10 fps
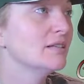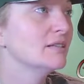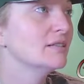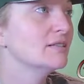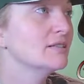
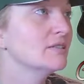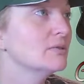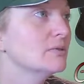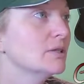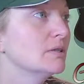And so
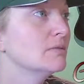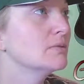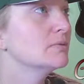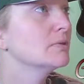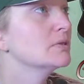I don't know if
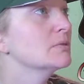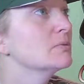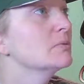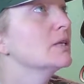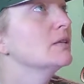there's a
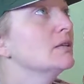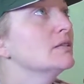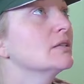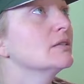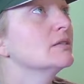way to
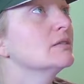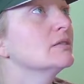just